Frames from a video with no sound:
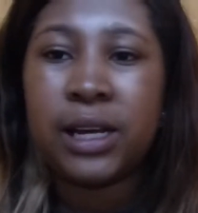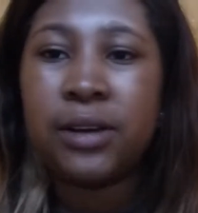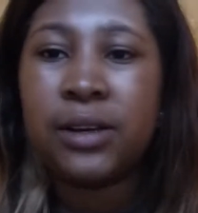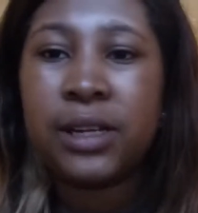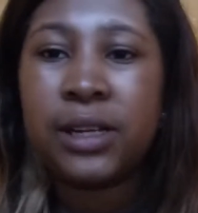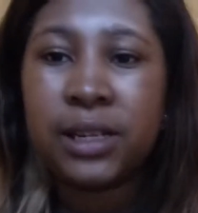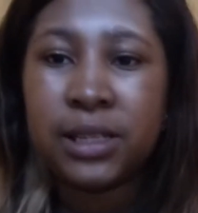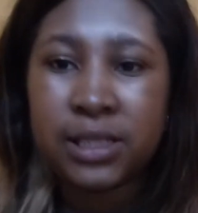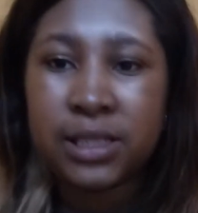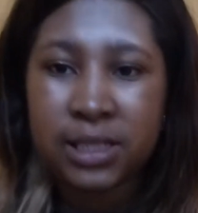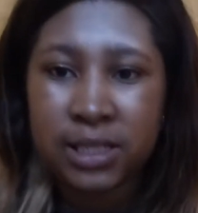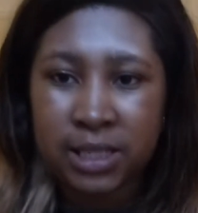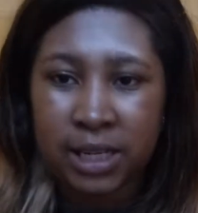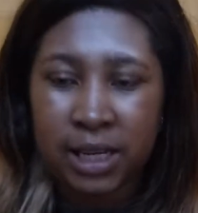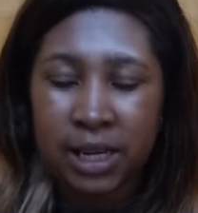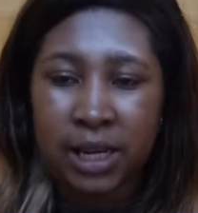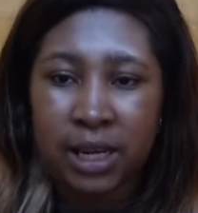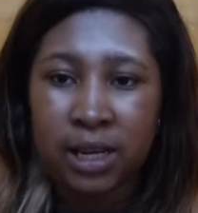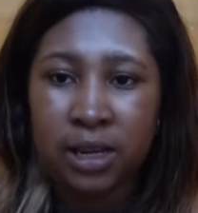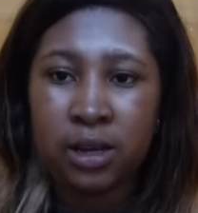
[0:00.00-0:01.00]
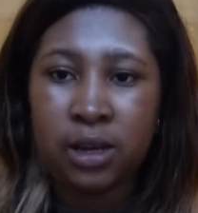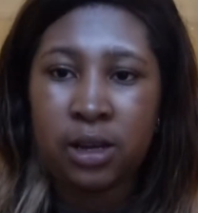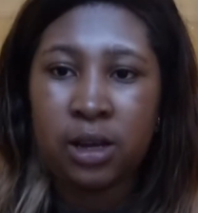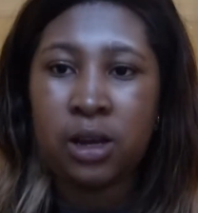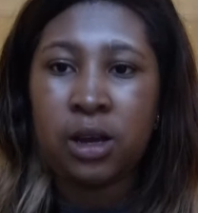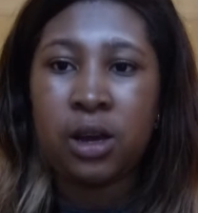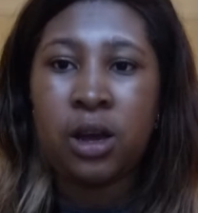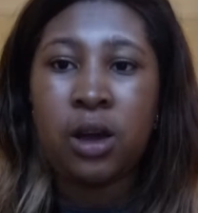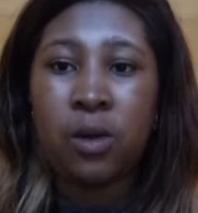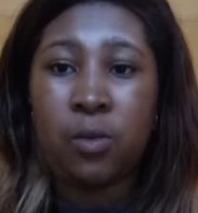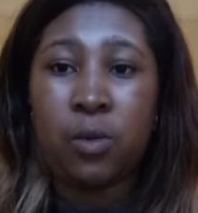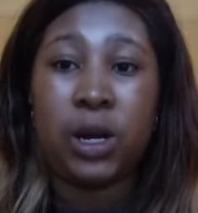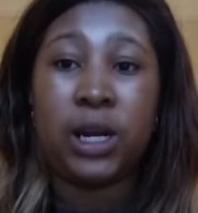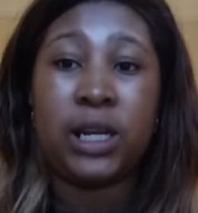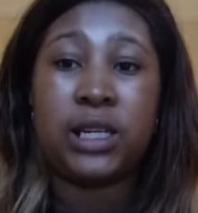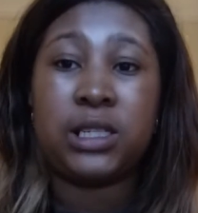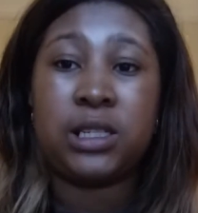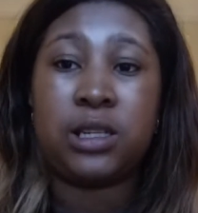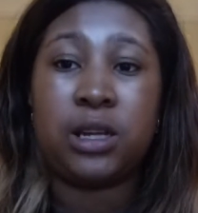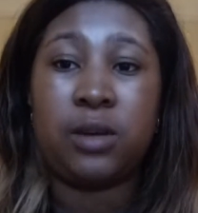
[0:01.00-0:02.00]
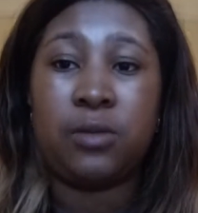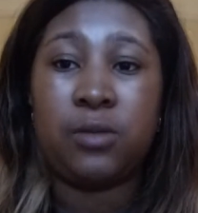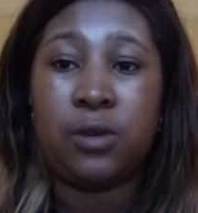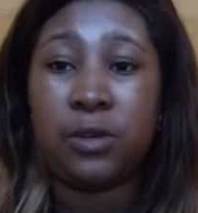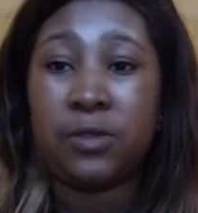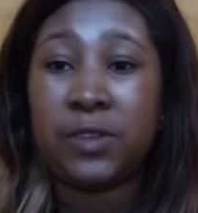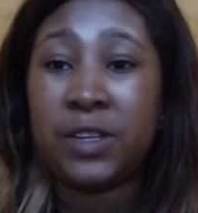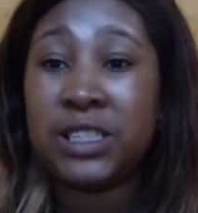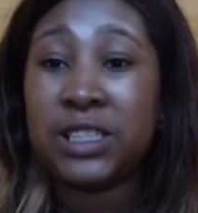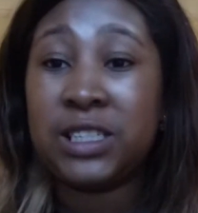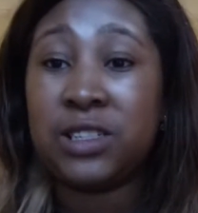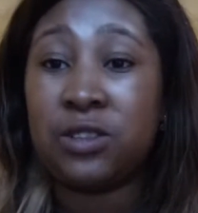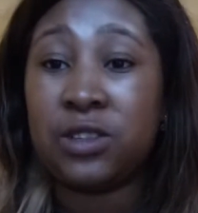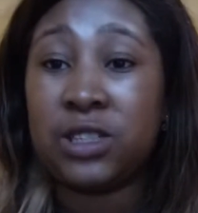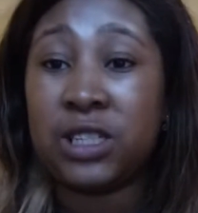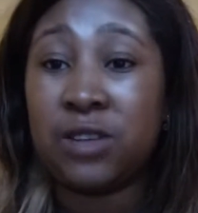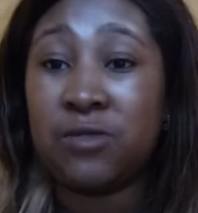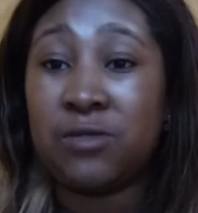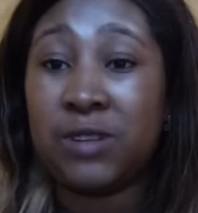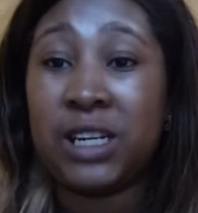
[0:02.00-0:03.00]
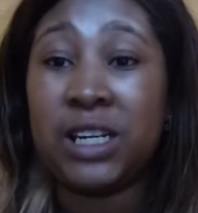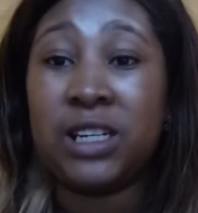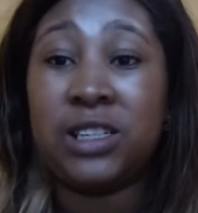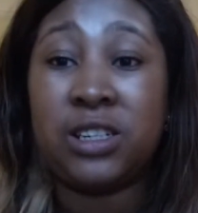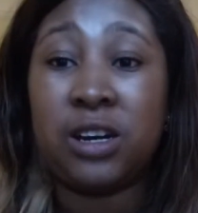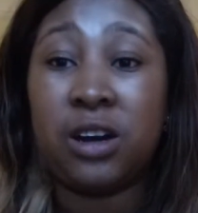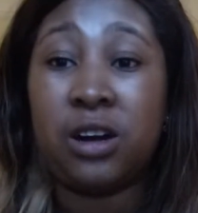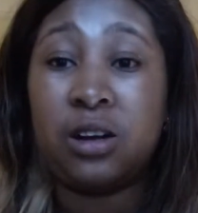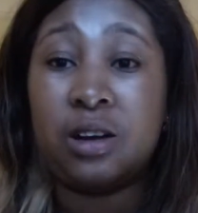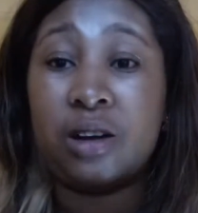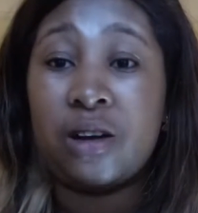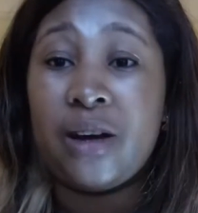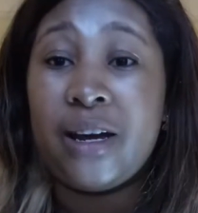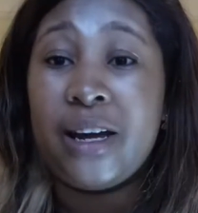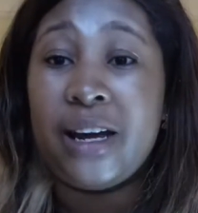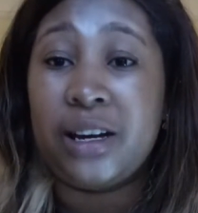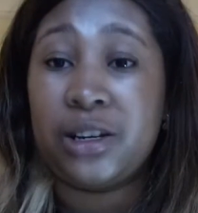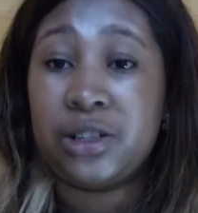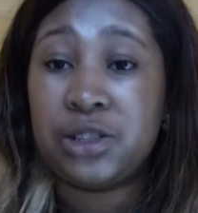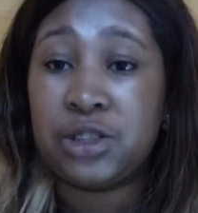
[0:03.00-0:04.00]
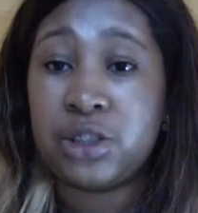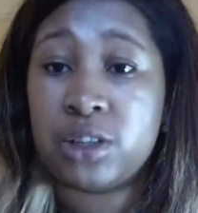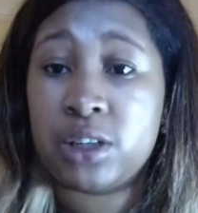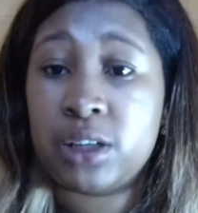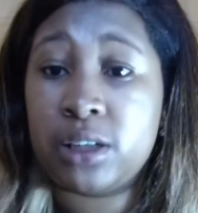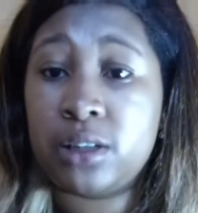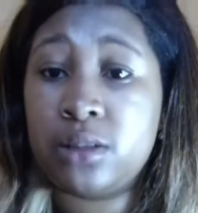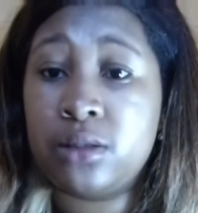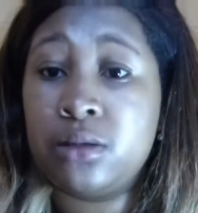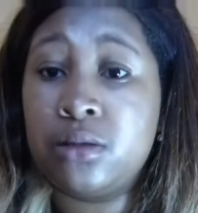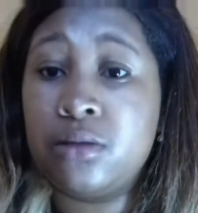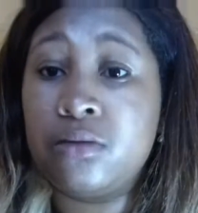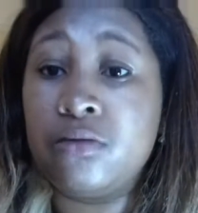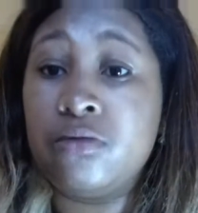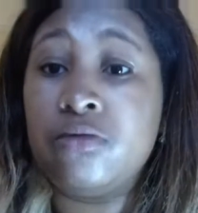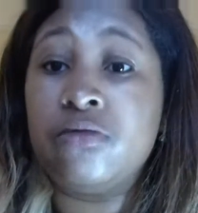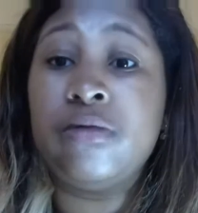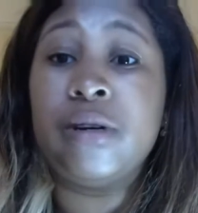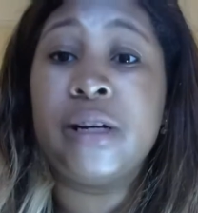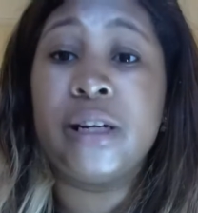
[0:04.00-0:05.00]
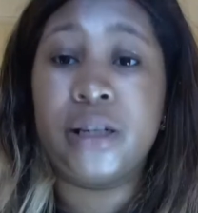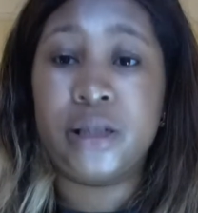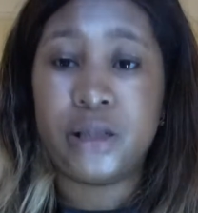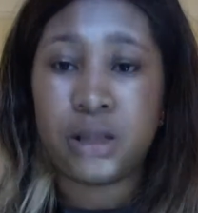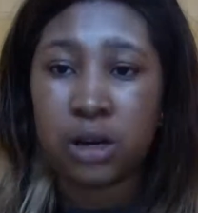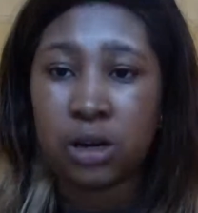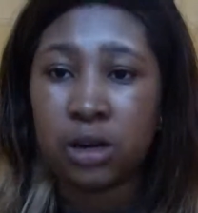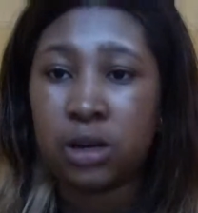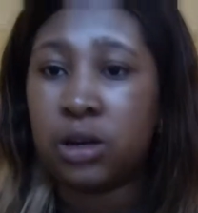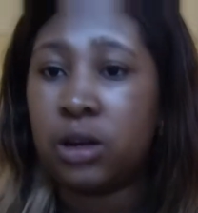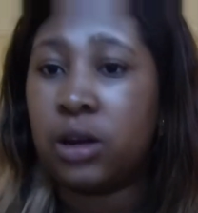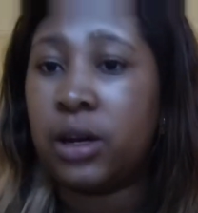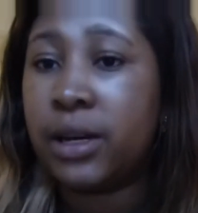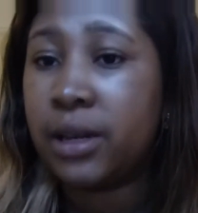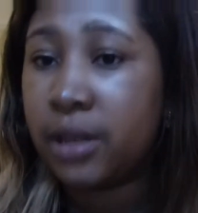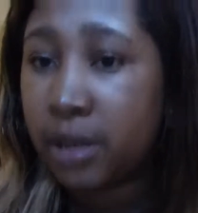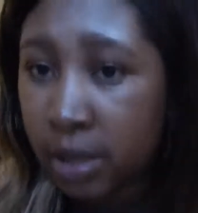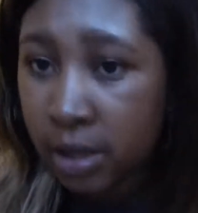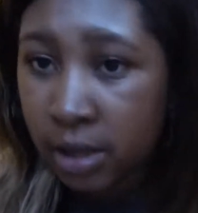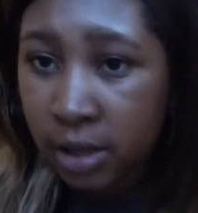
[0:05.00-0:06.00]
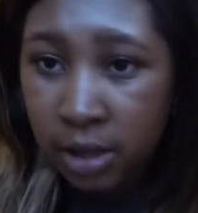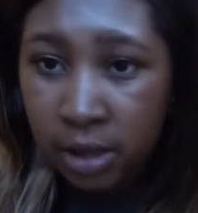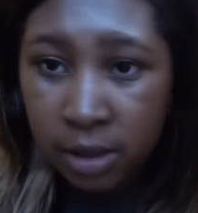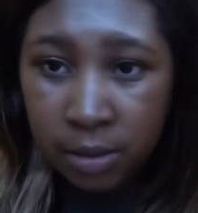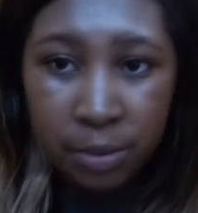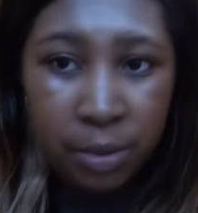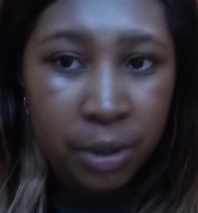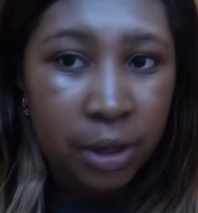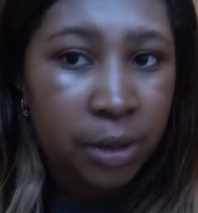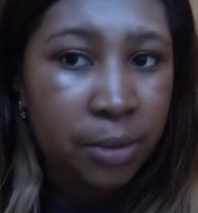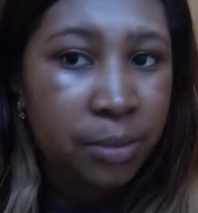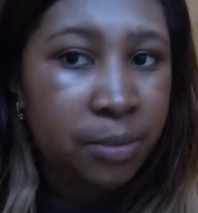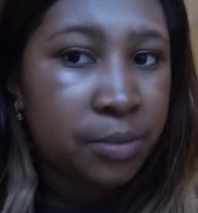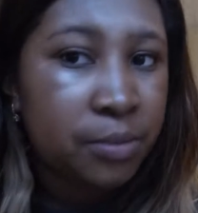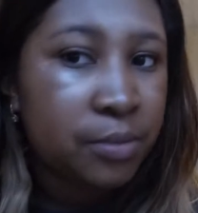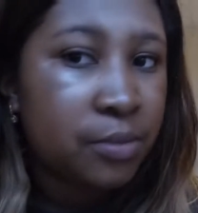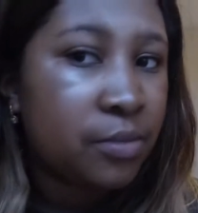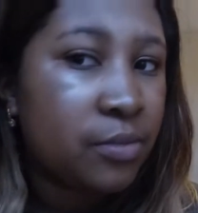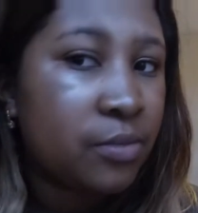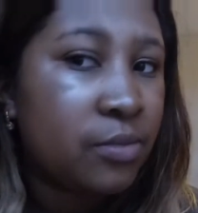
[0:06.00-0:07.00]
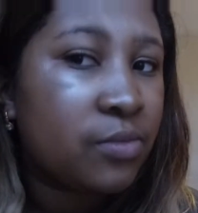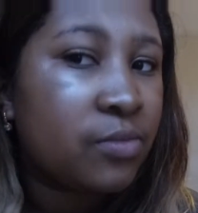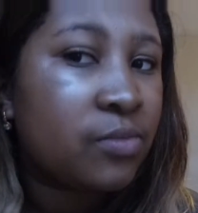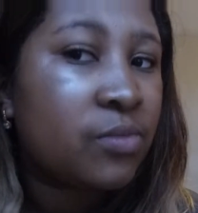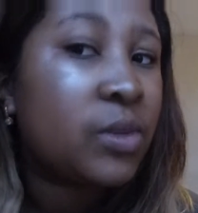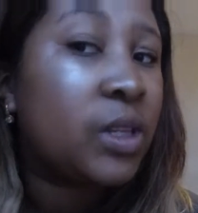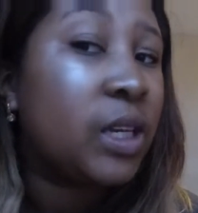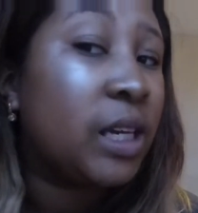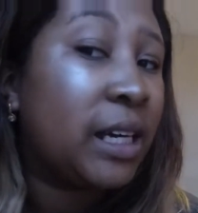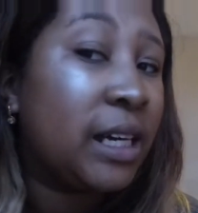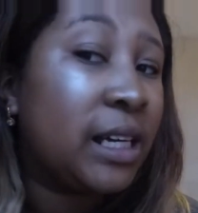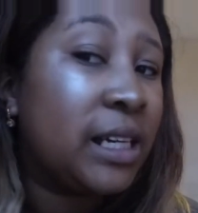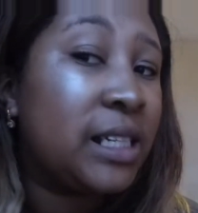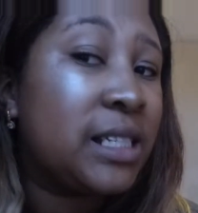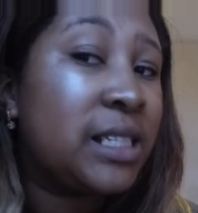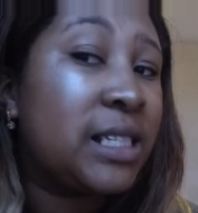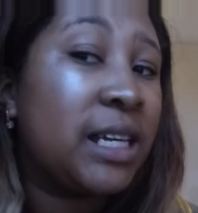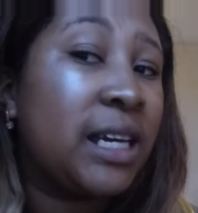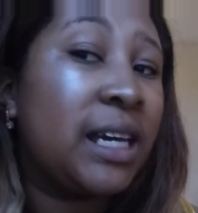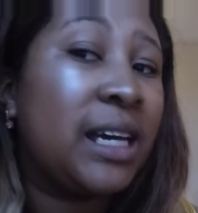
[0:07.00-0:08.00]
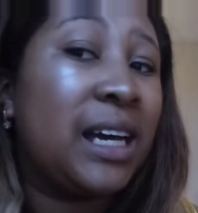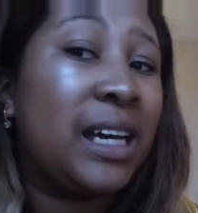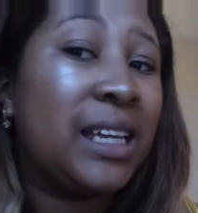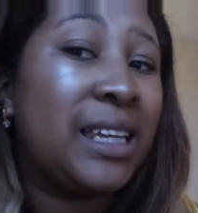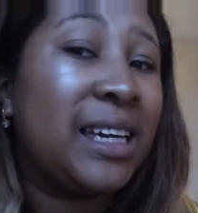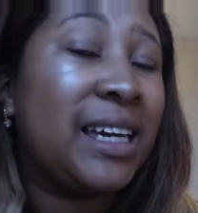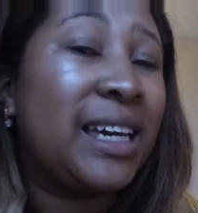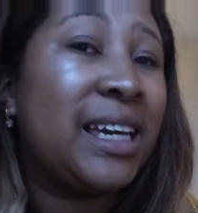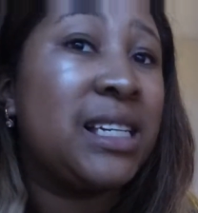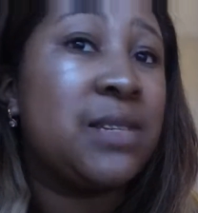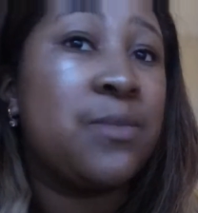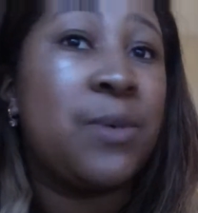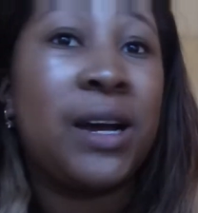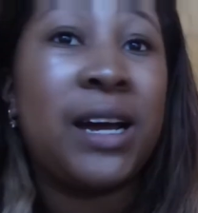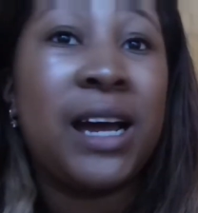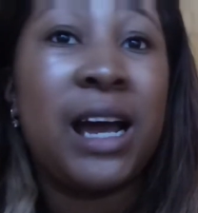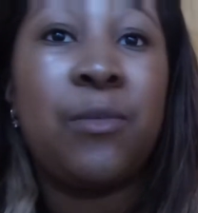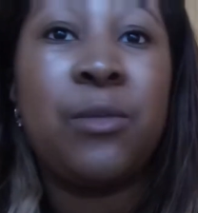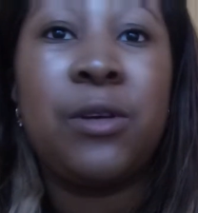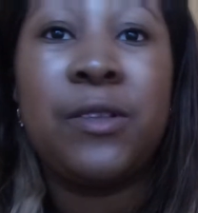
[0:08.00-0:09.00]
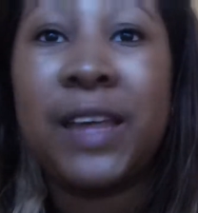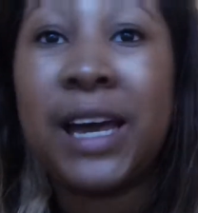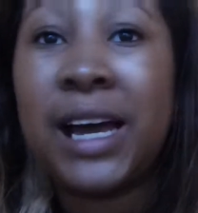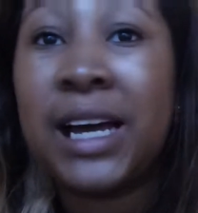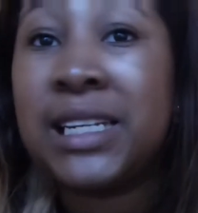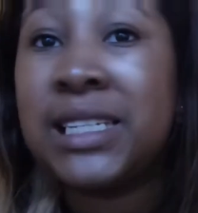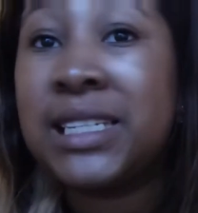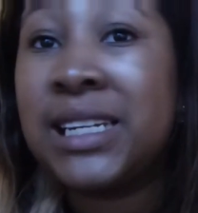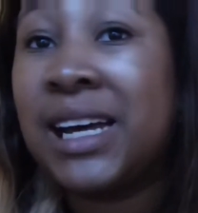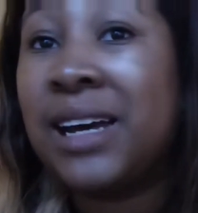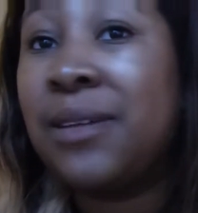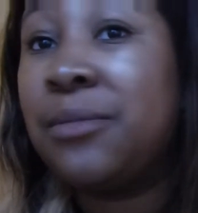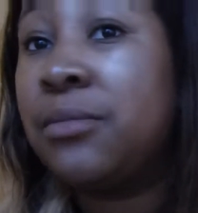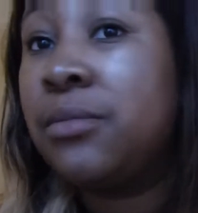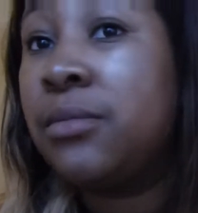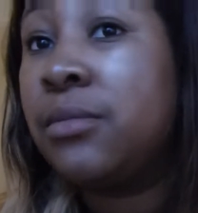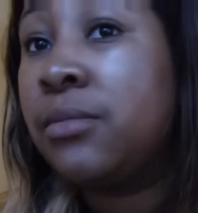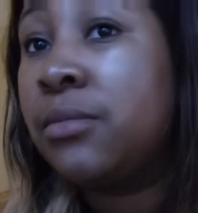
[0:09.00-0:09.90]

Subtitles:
now you can see, well, it's like, well, this looks like really dark light actually, really dark light, but you can see, I think it is my camera that has that